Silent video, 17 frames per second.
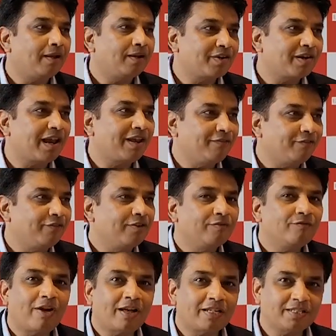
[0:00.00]
drive
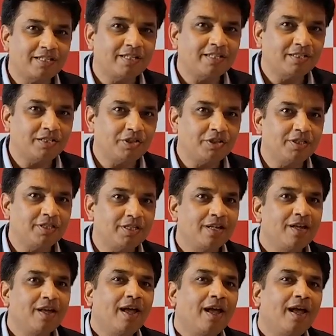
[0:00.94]
faster decisions,
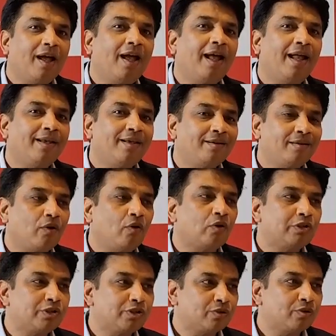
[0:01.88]
and
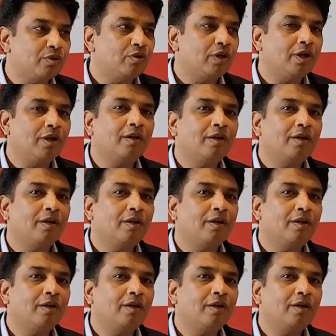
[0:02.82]
also,